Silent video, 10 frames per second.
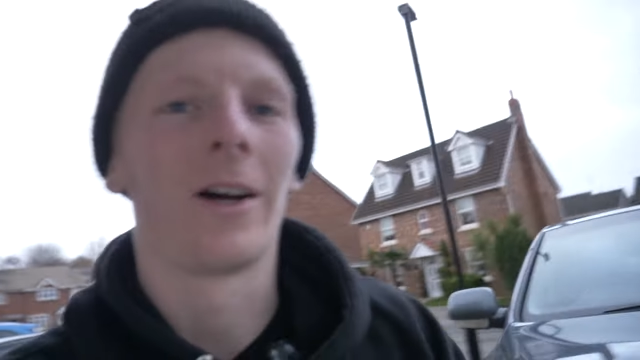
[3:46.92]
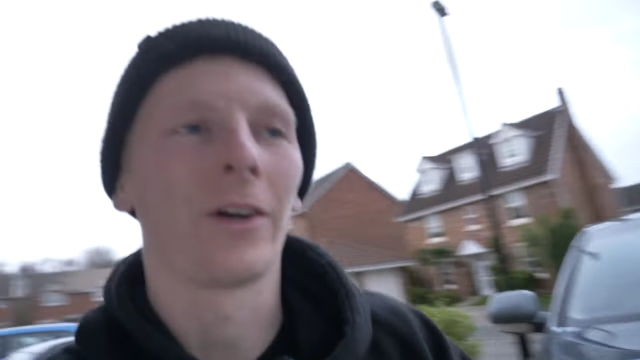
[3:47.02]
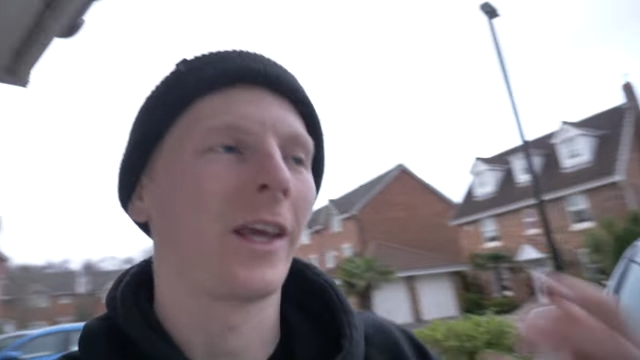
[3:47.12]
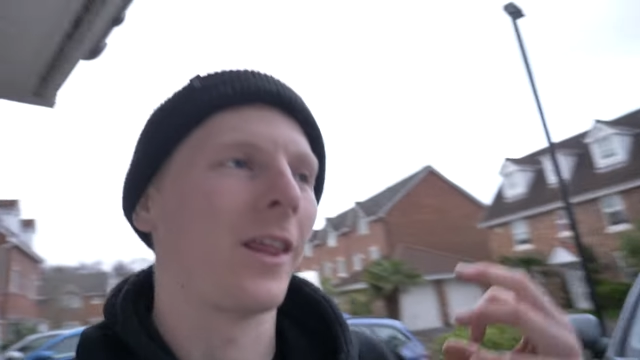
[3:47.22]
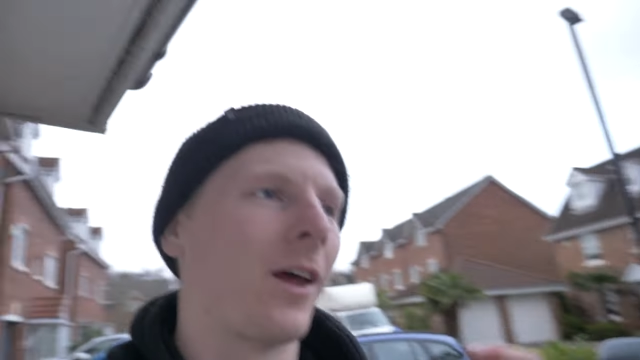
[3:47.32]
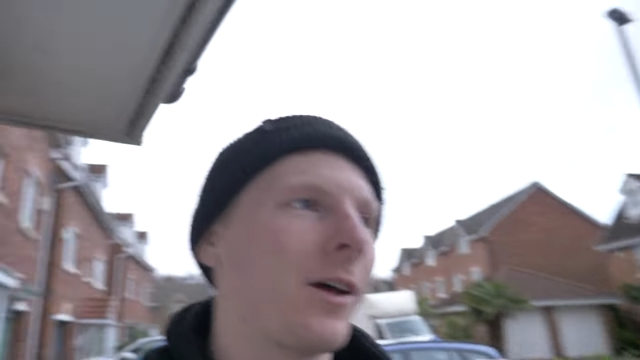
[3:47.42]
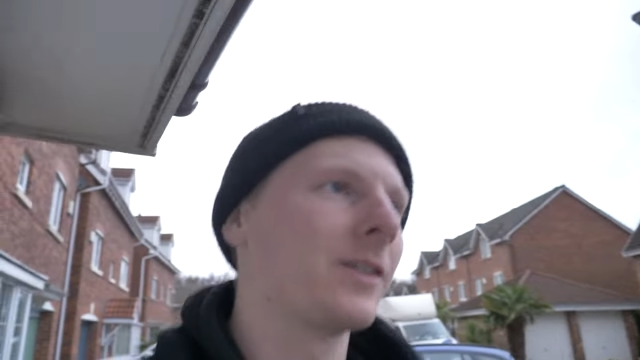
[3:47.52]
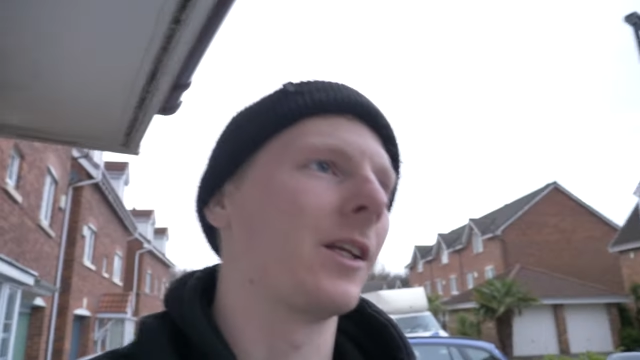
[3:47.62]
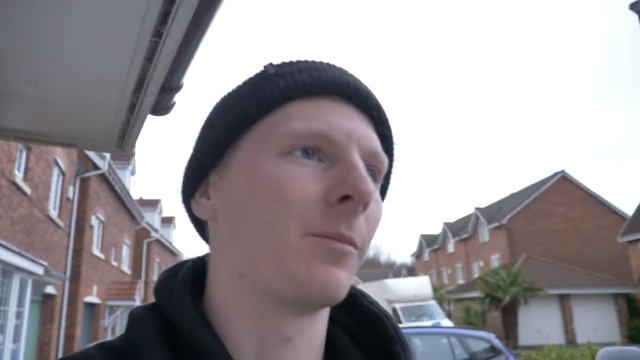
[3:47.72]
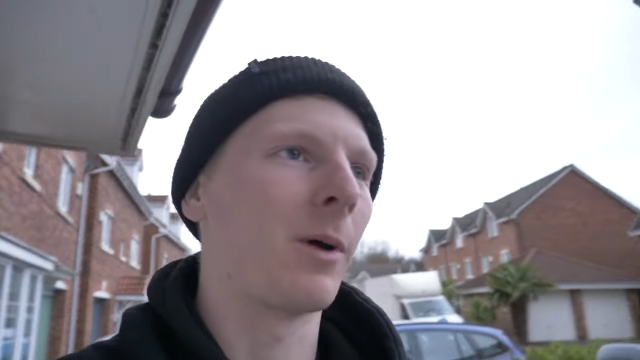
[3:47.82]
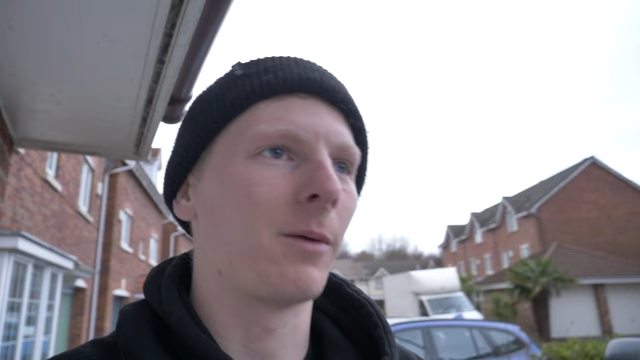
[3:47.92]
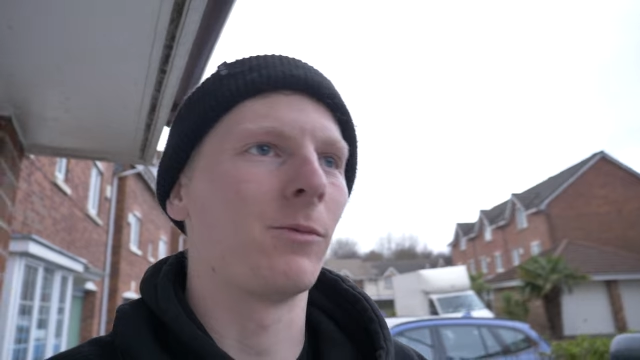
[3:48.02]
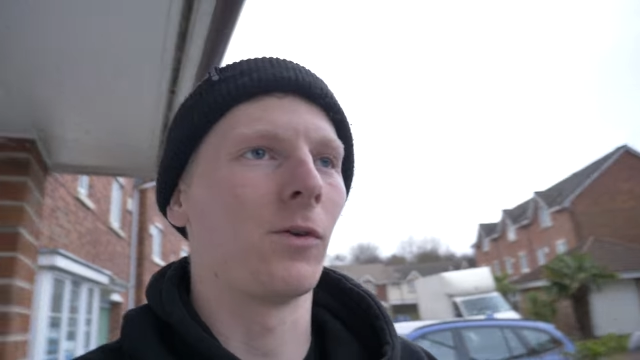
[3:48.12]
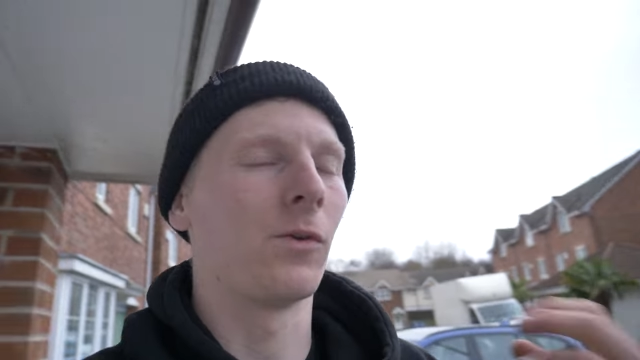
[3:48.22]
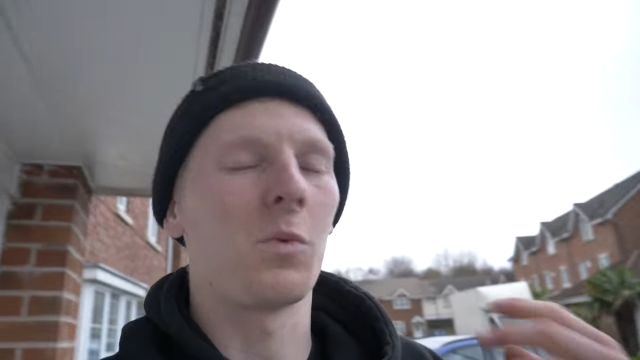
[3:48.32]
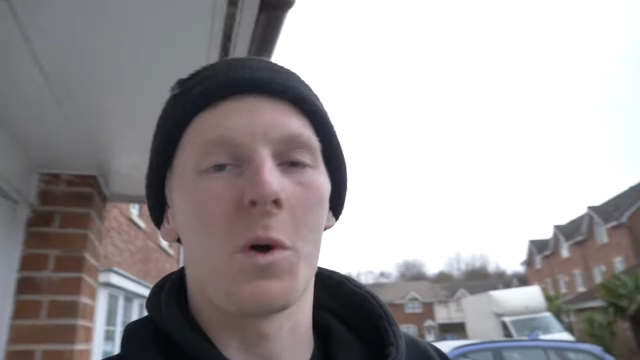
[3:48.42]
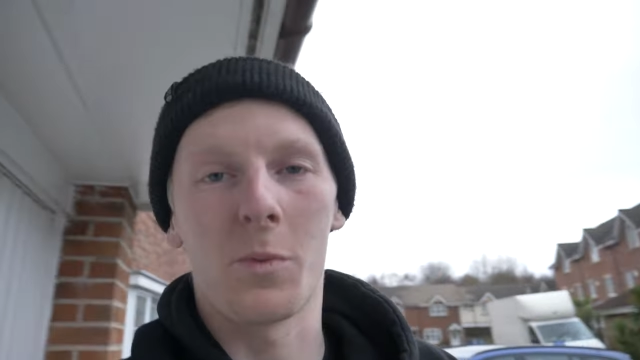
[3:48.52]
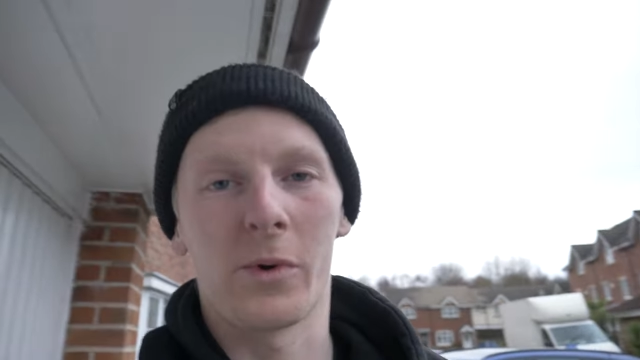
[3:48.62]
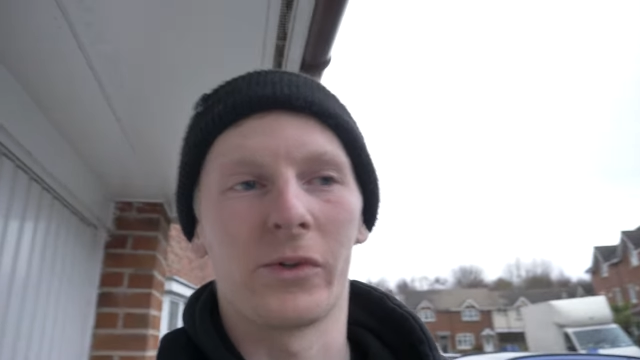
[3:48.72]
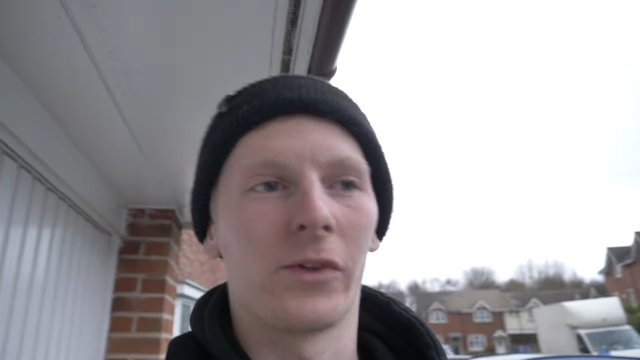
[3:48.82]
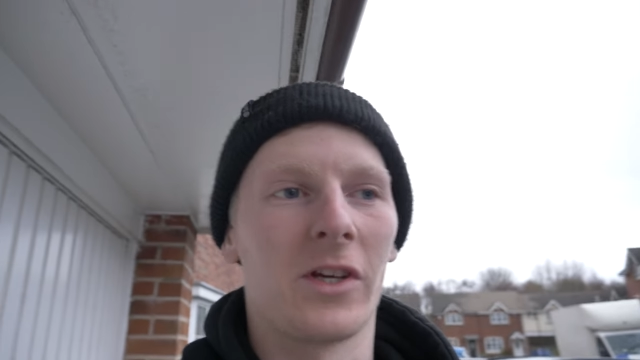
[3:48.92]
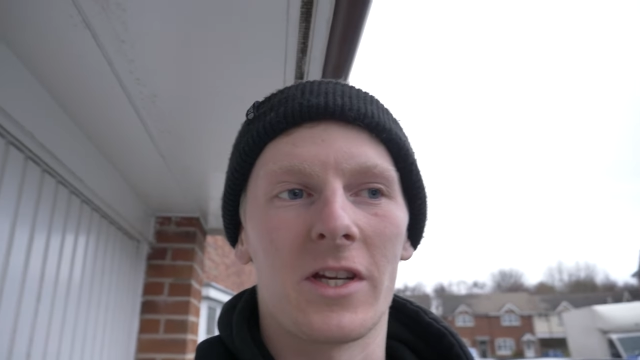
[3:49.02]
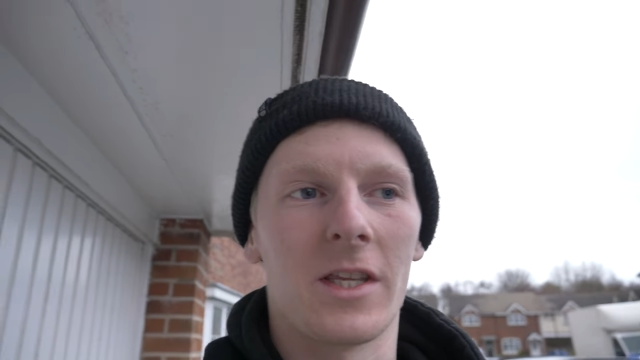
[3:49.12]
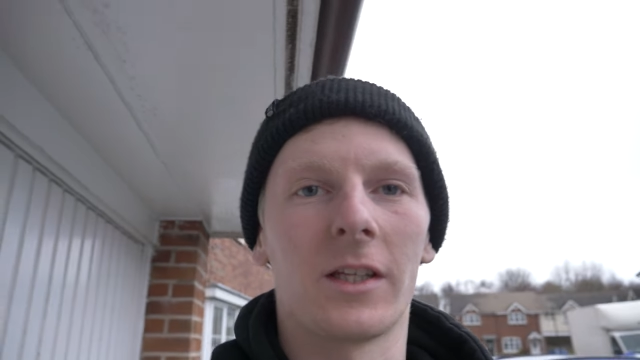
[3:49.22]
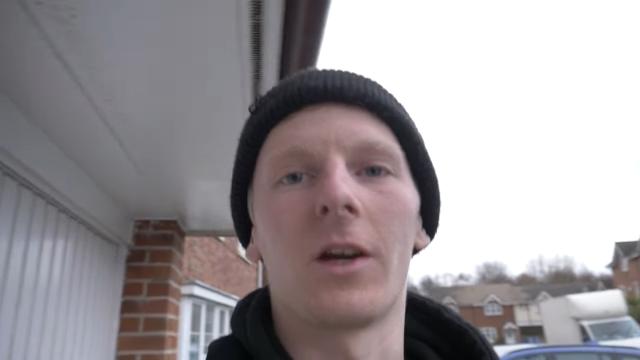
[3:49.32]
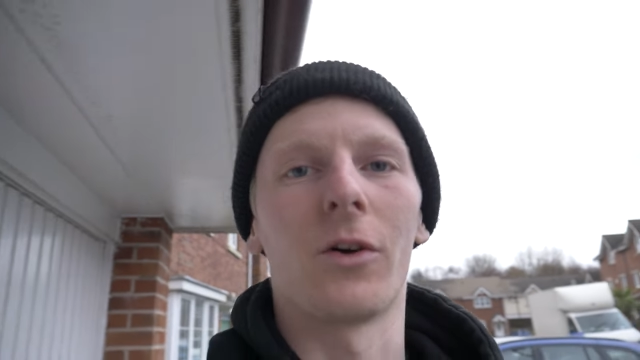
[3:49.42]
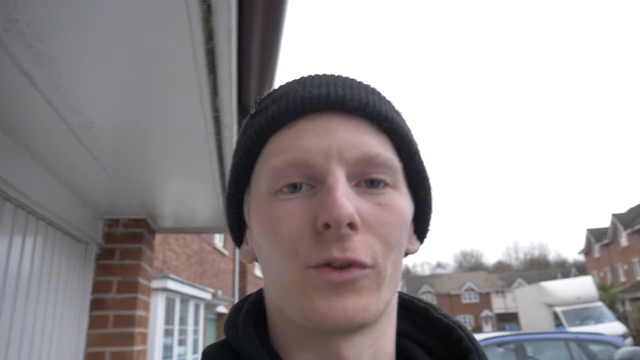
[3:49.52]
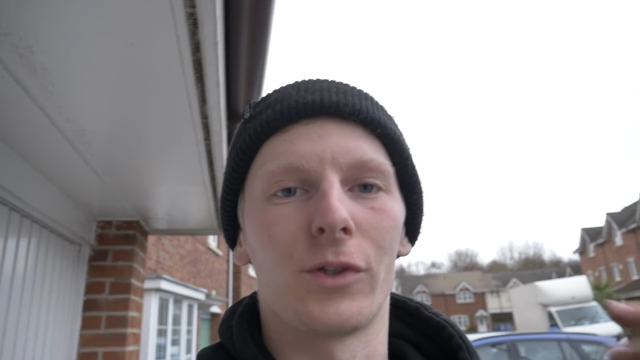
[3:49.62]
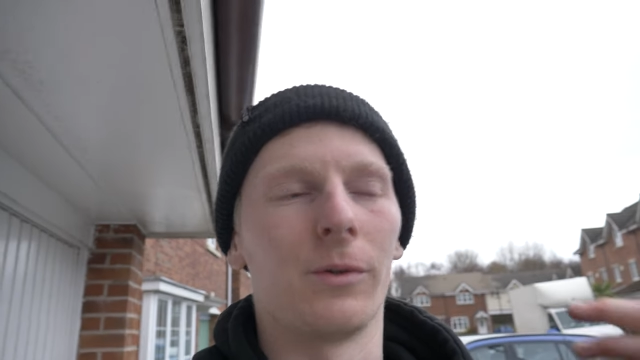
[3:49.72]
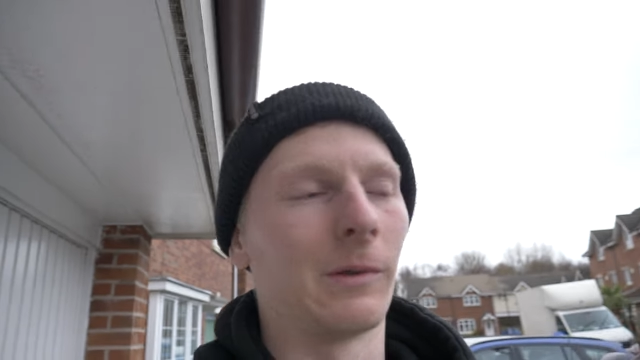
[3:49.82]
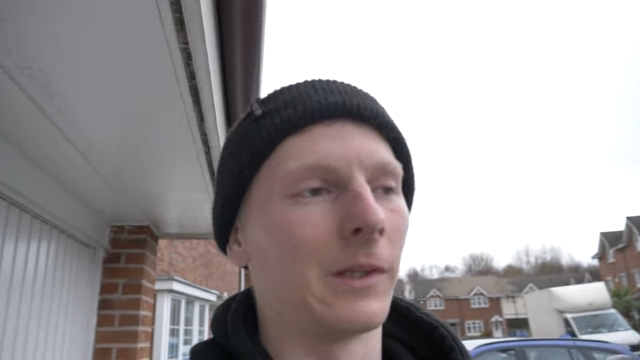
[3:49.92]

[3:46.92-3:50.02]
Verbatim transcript: I'm gonna get that centre pipe done one way or another and then get on to